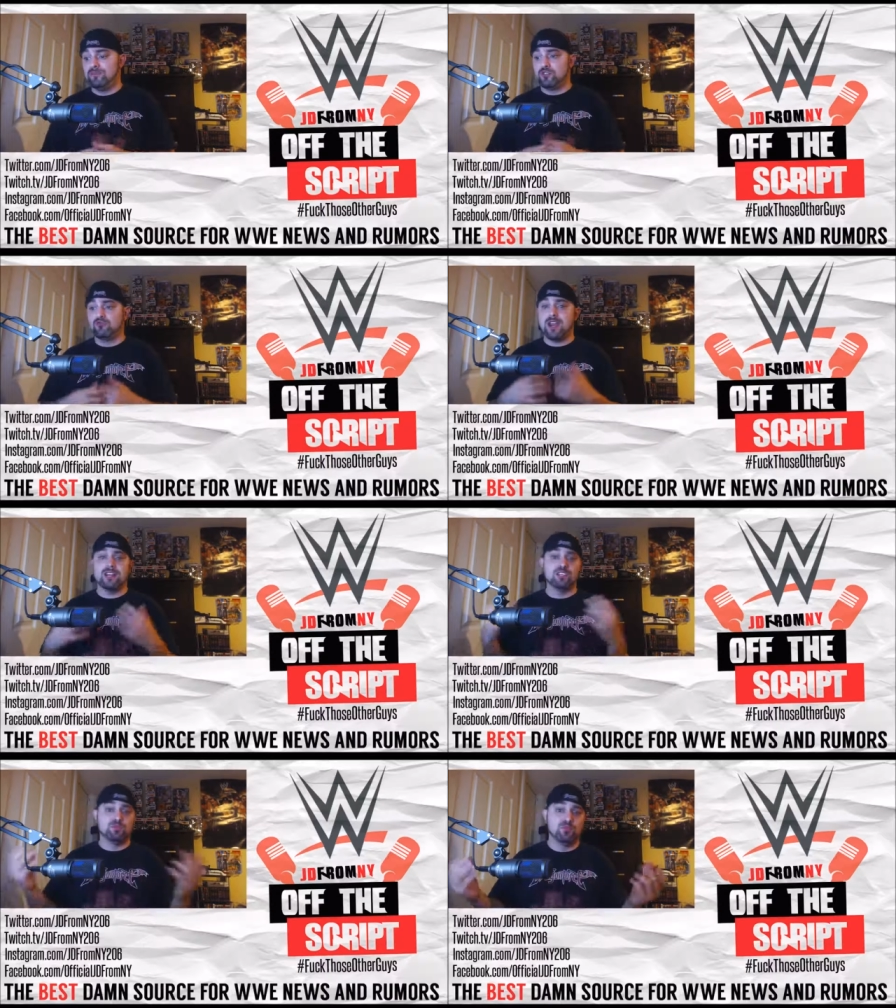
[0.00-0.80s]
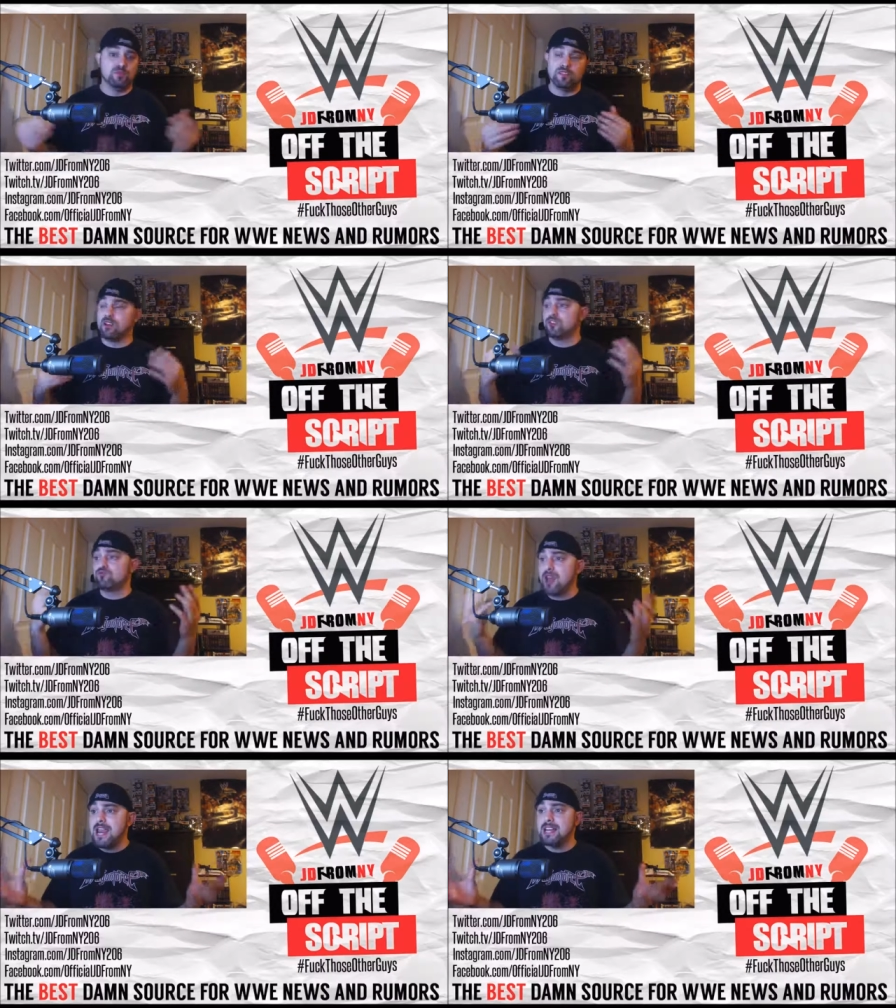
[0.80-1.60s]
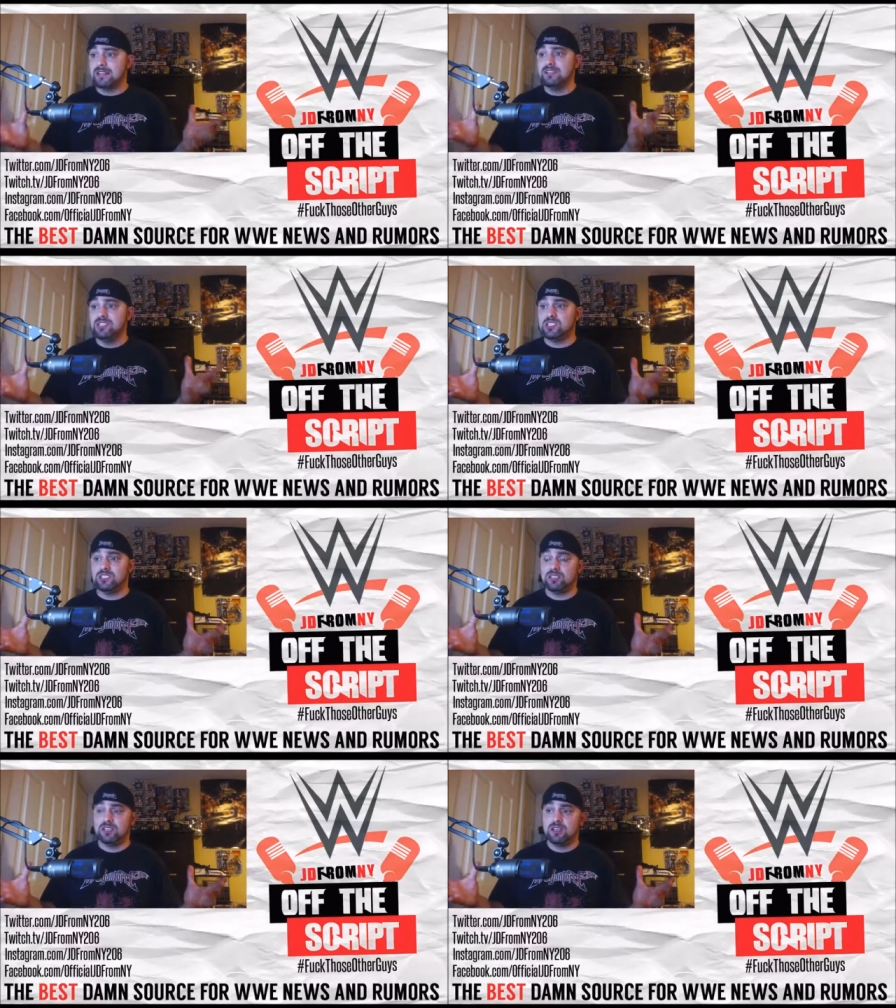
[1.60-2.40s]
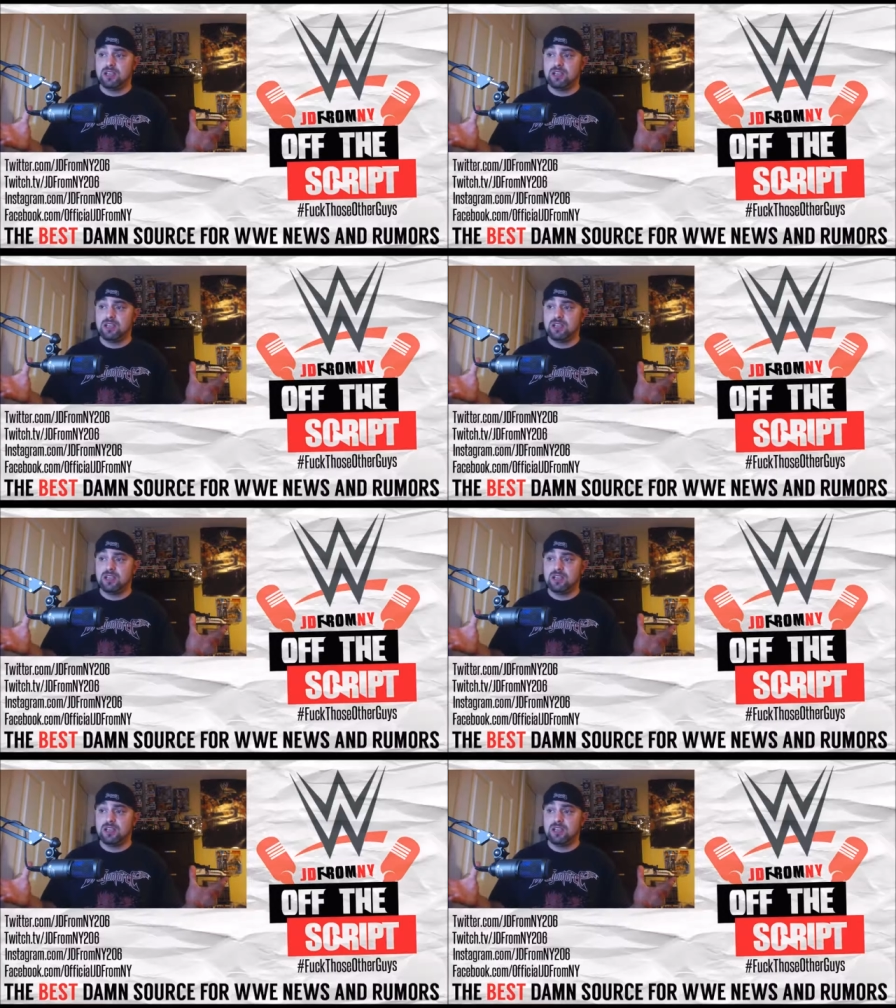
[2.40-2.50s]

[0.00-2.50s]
The ratings prove it. No, the ratings